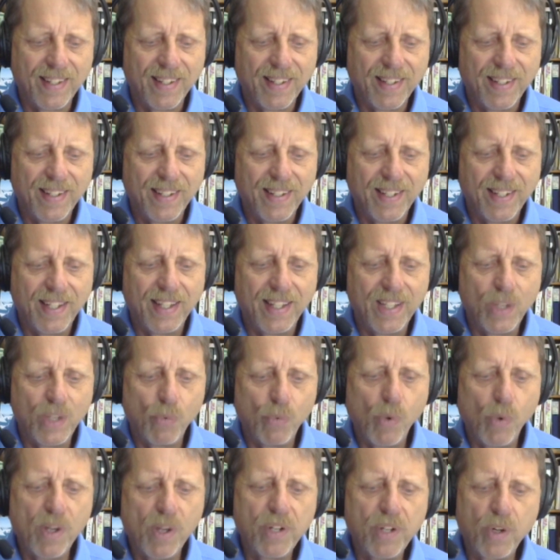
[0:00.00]
you
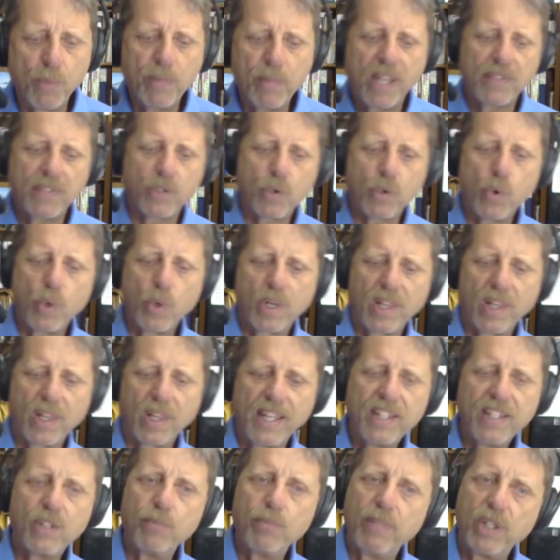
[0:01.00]
wonder about the
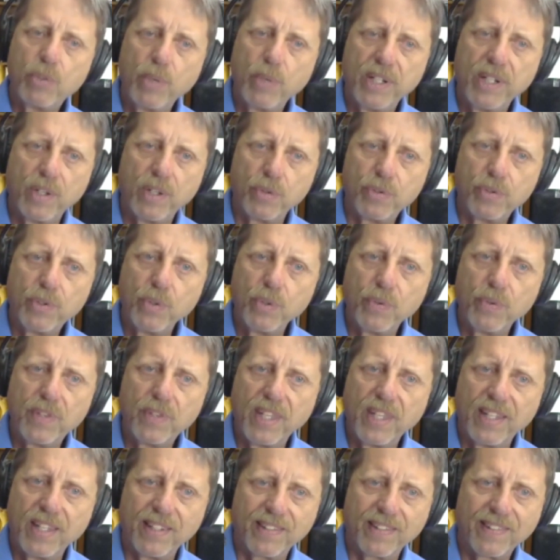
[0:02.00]
correlation between those two
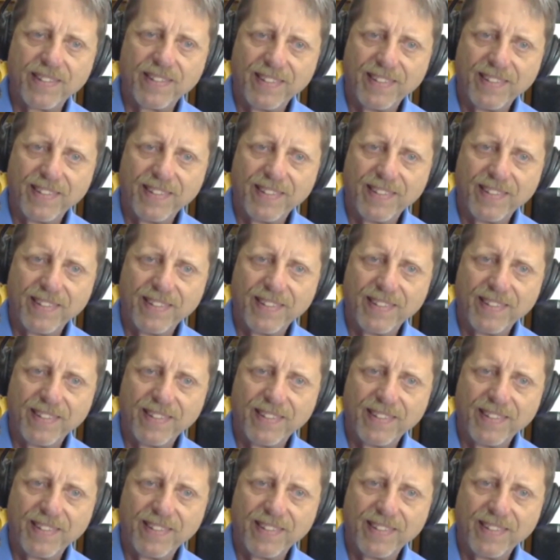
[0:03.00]
things.